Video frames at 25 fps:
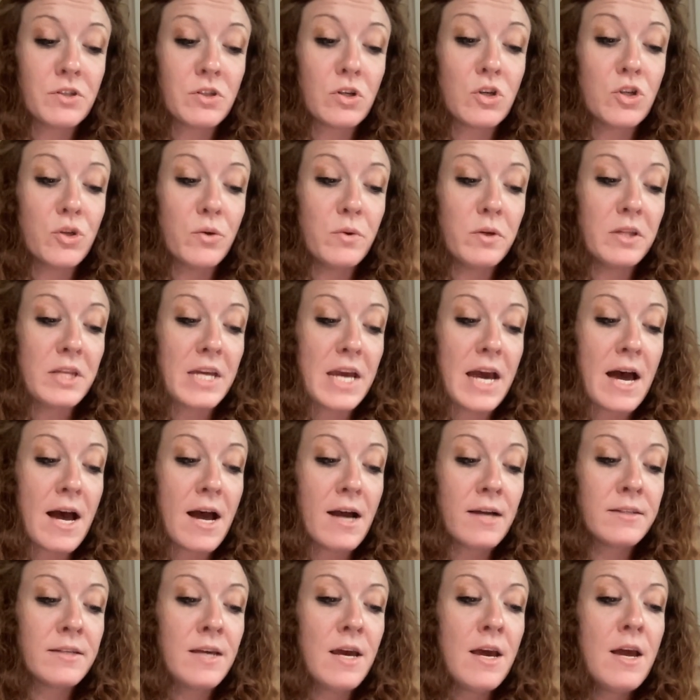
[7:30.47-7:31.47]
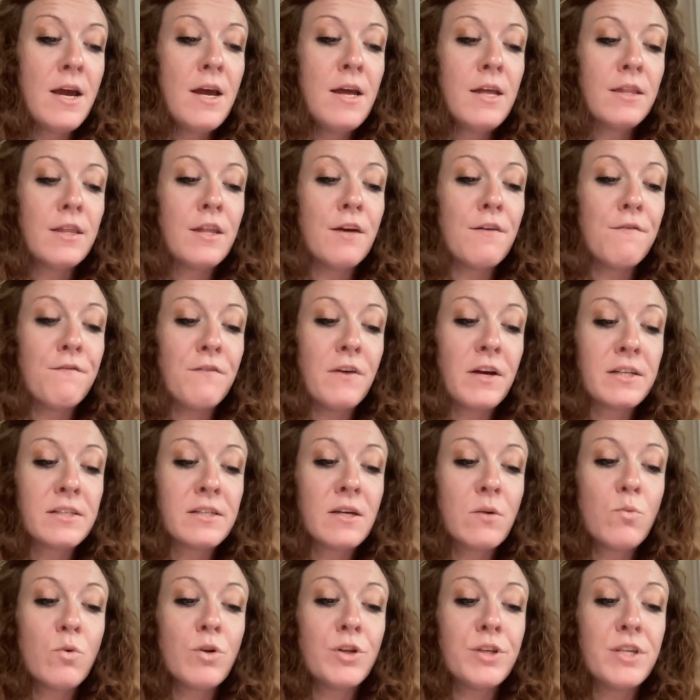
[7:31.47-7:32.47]
doing the act, the
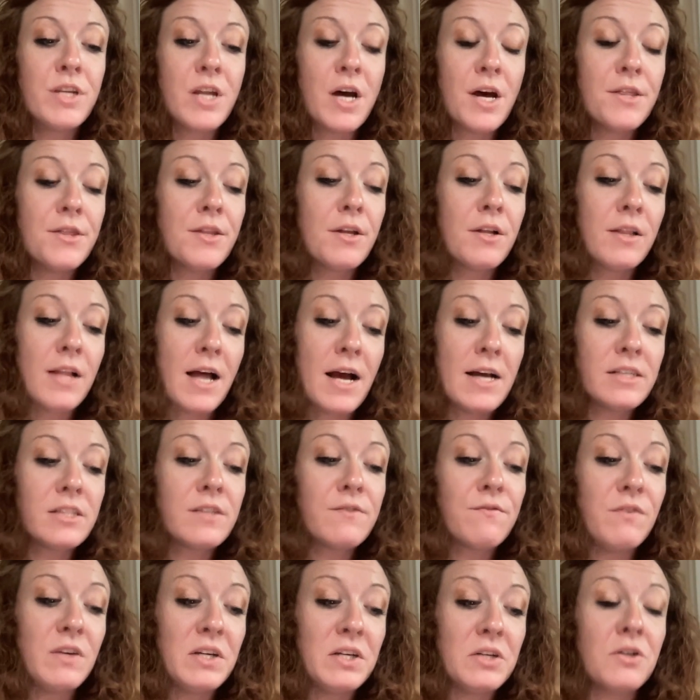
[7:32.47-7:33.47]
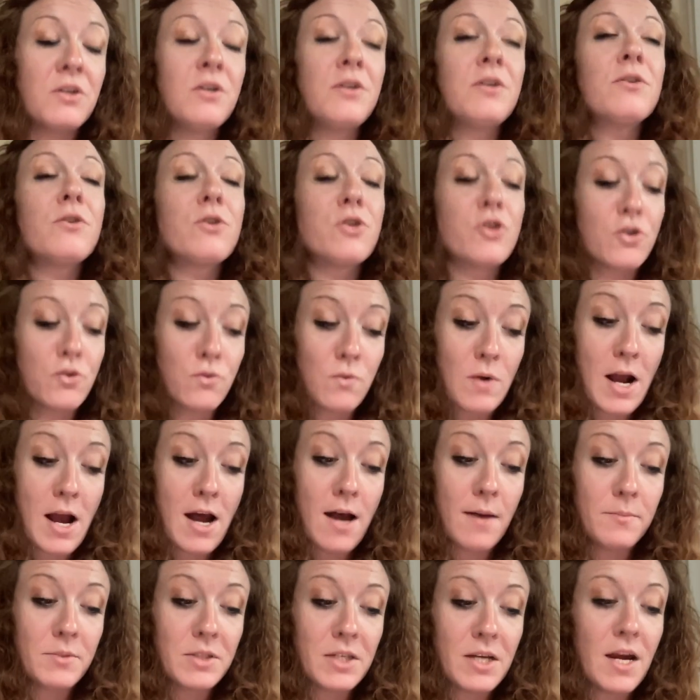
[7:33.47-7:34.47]
victim will nonetheless feel
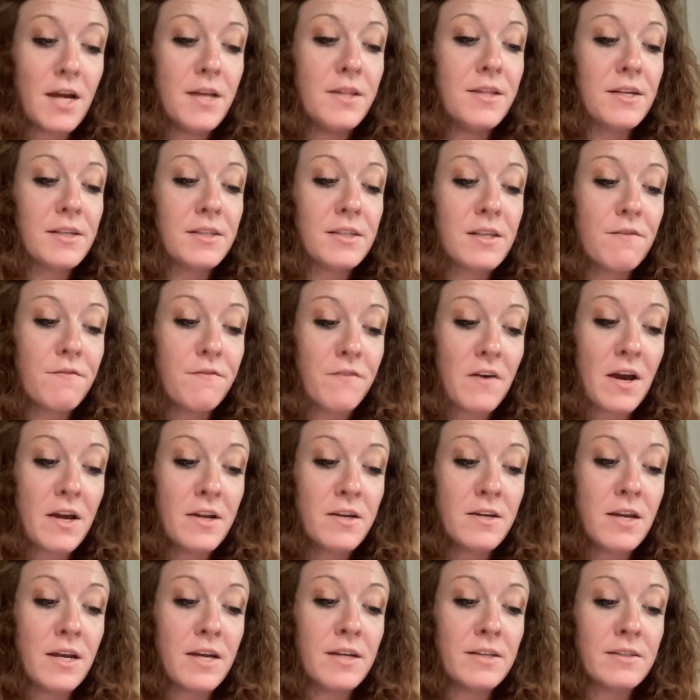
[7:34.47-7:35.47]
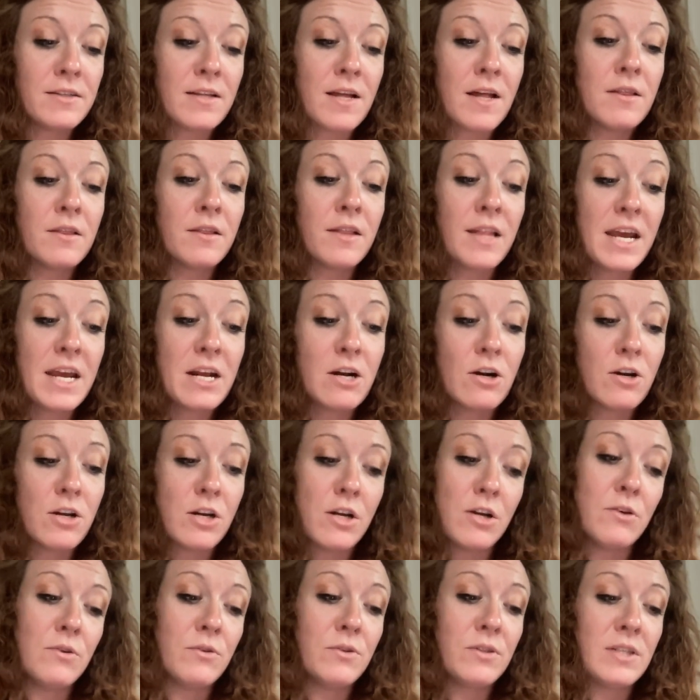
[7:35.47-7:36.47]
trapped. And this event is then later
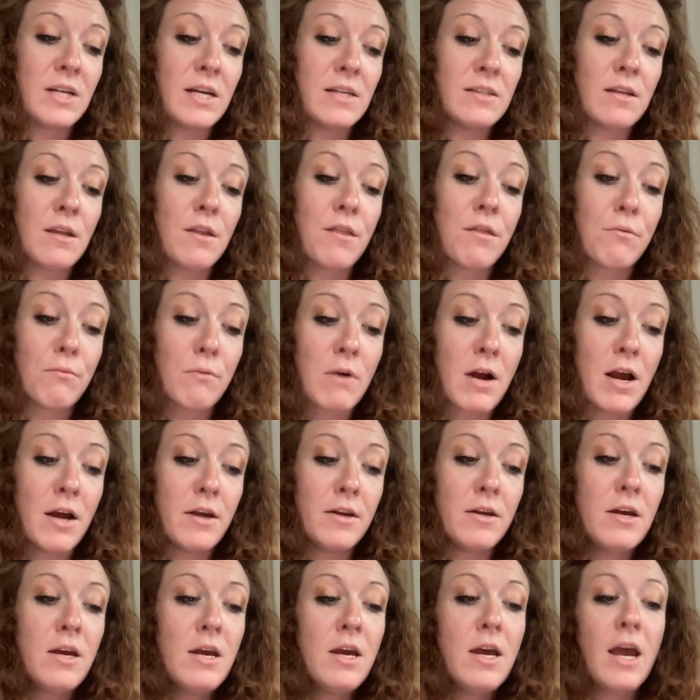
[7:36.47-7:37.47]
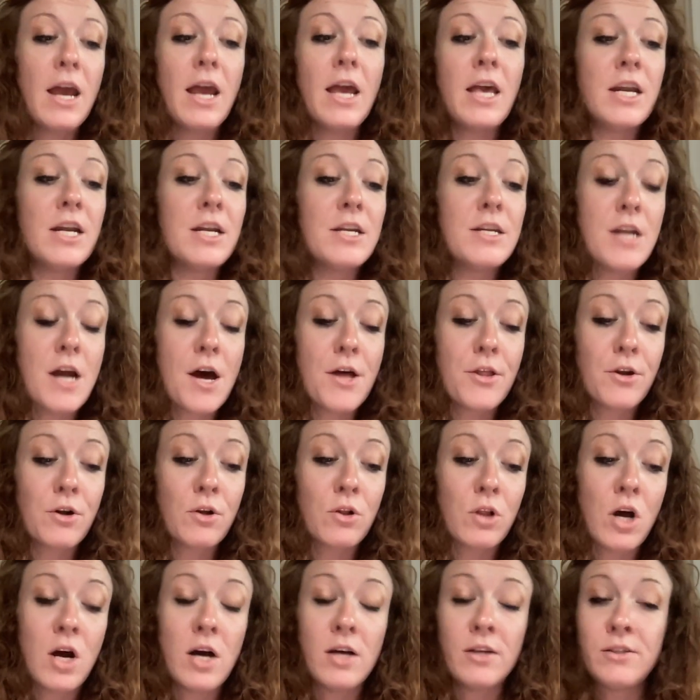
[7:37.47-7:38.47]
used as a threat in another
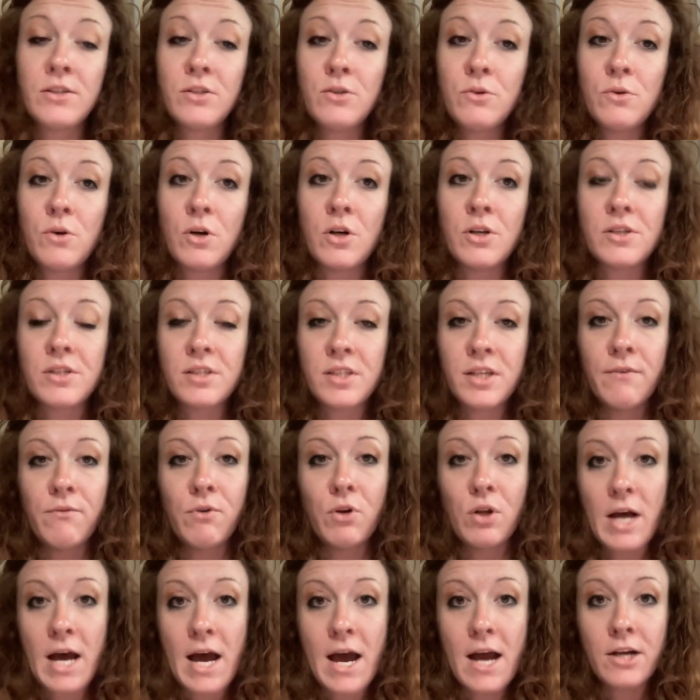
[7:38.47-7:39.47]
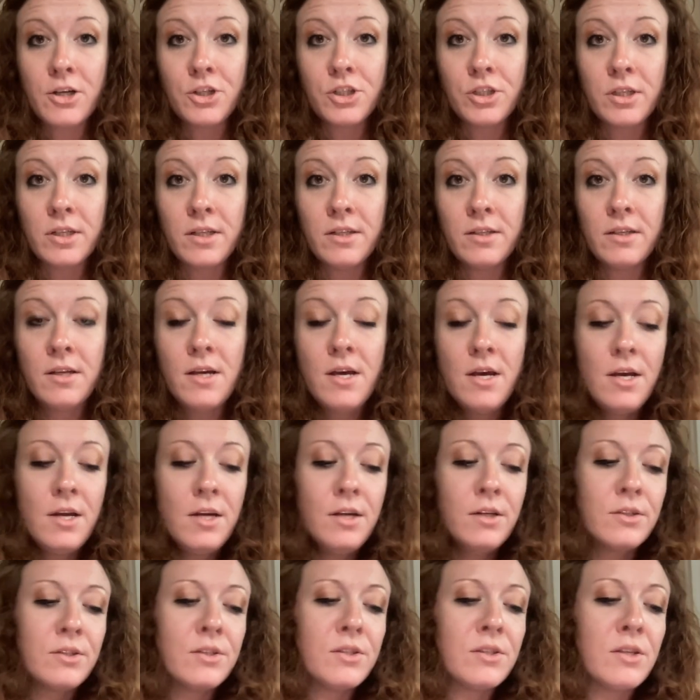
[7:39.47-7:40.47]
lawsuit or civil action.
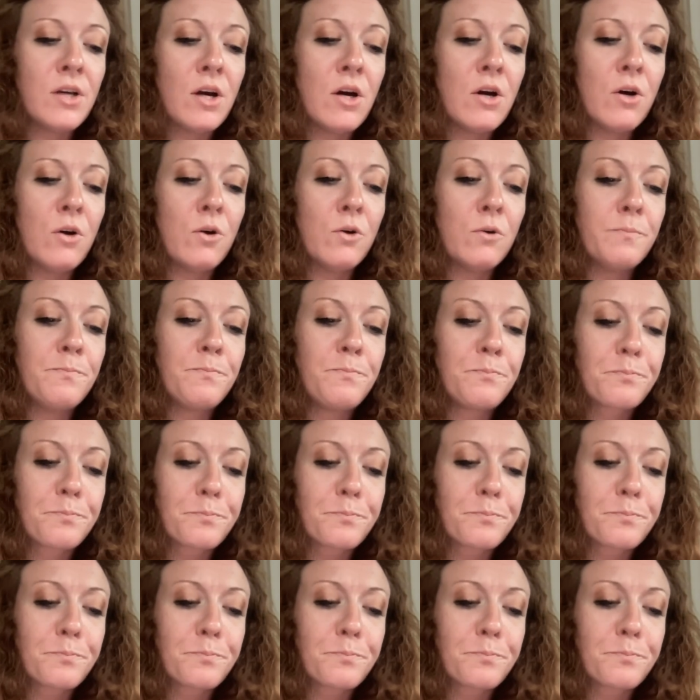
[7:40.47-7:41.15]
So